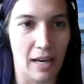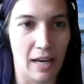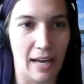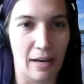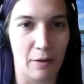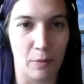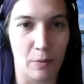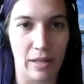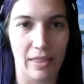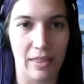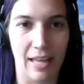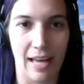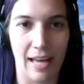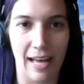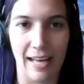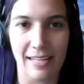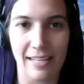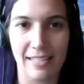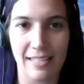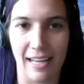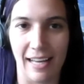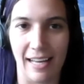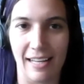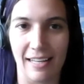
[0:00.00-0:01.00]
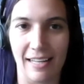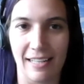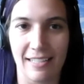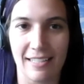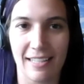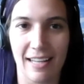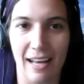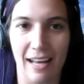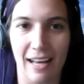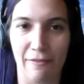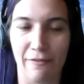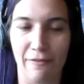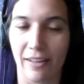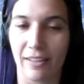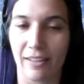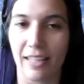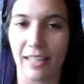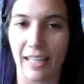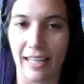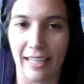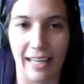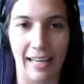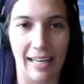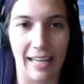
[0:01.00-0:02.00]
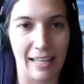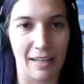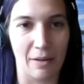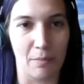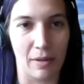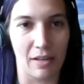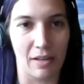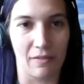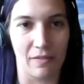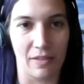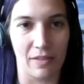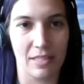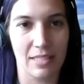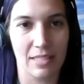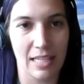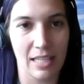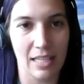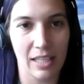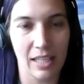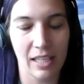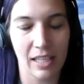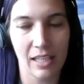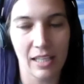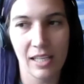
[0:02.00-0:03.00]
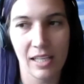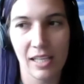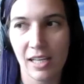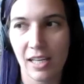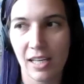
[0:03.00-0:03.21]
with that. And I felt like I hit a bit of a ceiling.